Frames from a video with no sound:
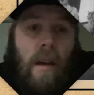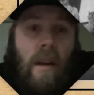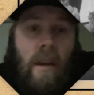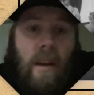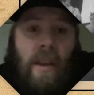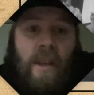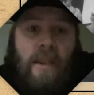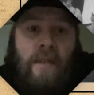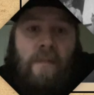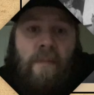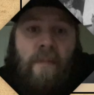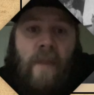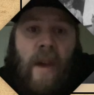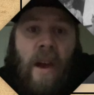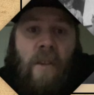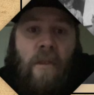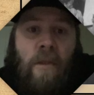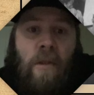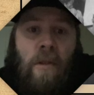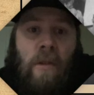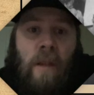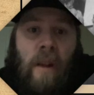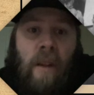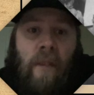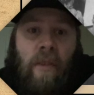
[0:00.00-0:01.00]
This
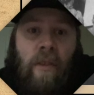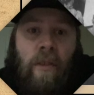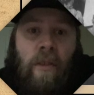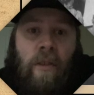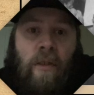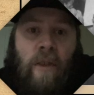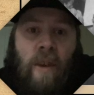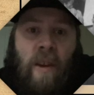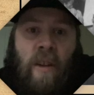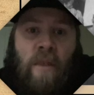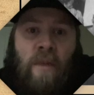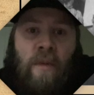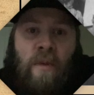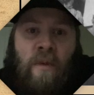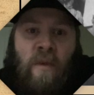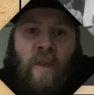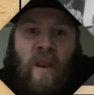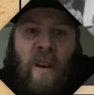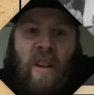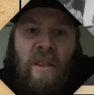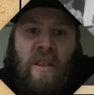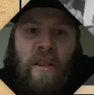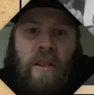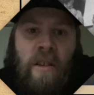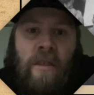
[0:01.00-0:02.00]
macro-level
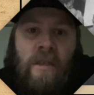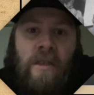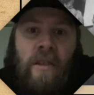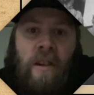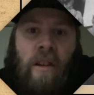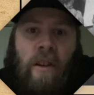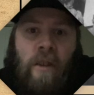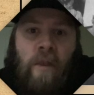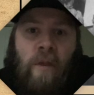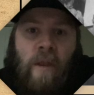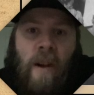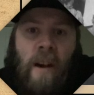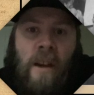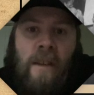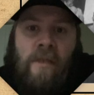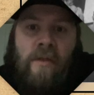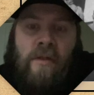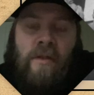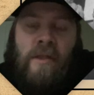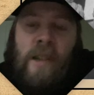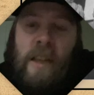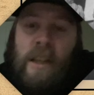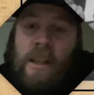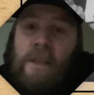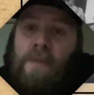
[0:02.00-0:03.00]
transformation saw the rise
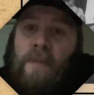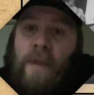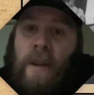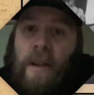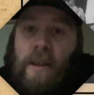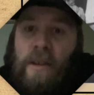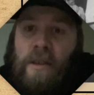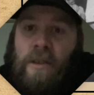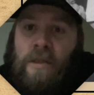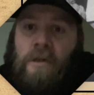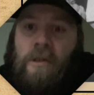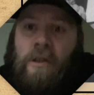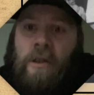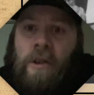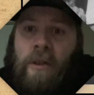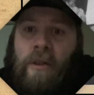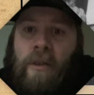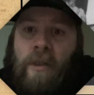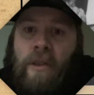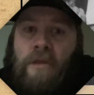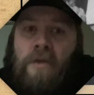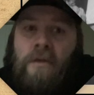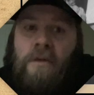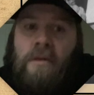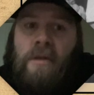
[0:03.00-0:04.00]
of state-sponsored
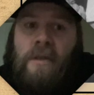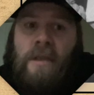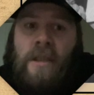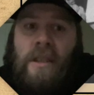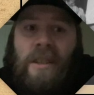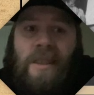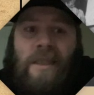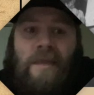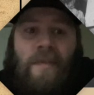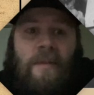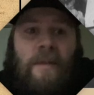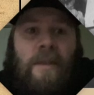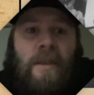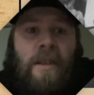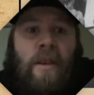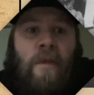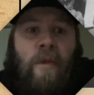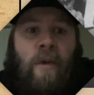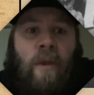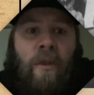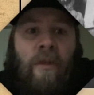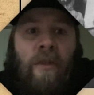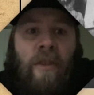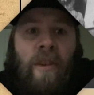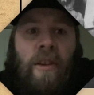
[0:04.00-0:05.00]
universal systems that
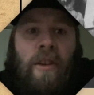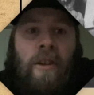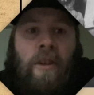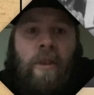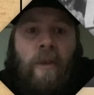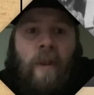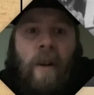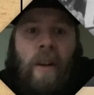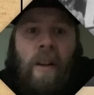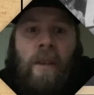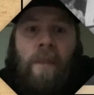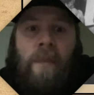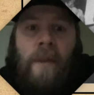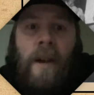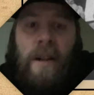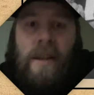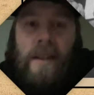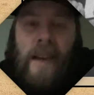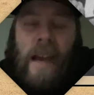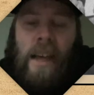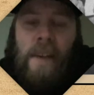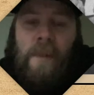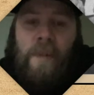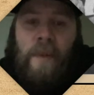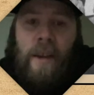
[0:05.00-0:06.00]
were funded directly by
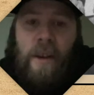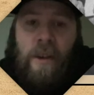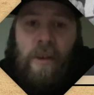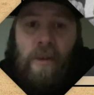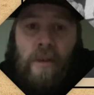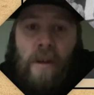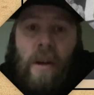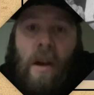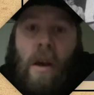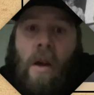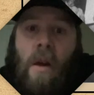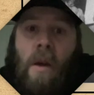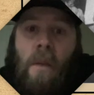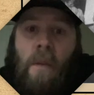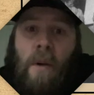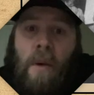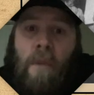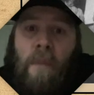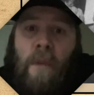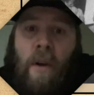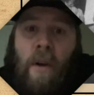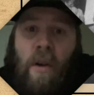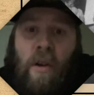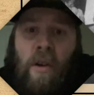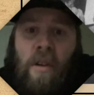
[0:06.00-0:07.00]
taxpayers.
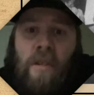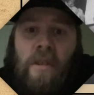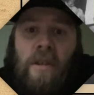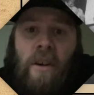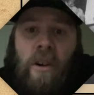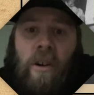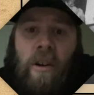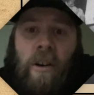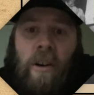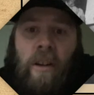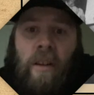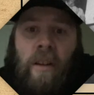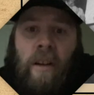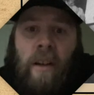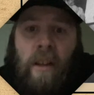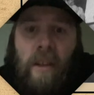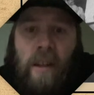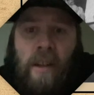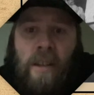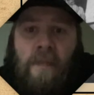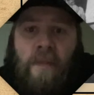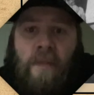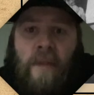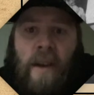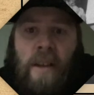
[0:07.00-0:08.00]
Proponents argued that
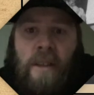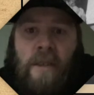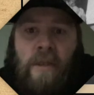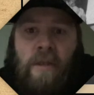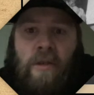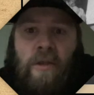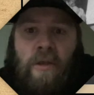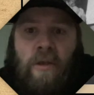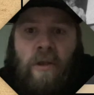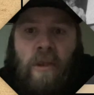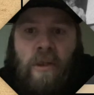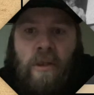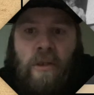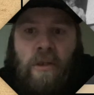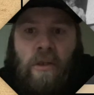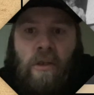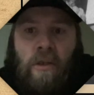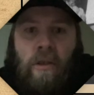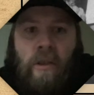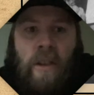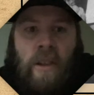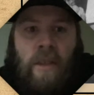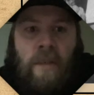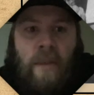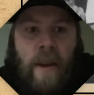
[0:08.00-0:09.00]
this massive
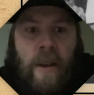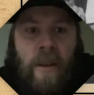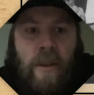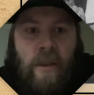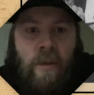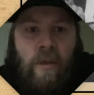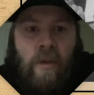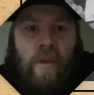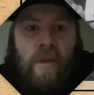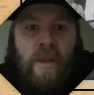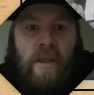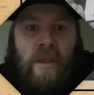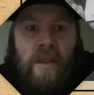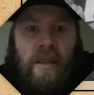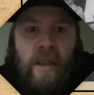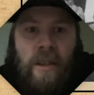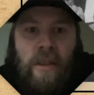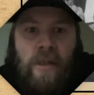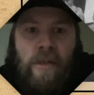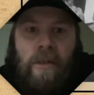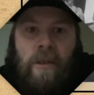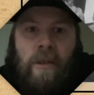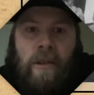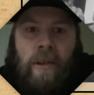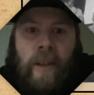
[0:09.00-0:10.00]
structural expansion was
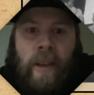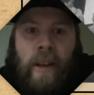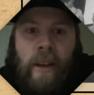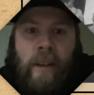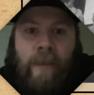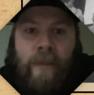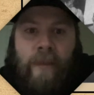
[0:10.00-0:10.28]
essential to the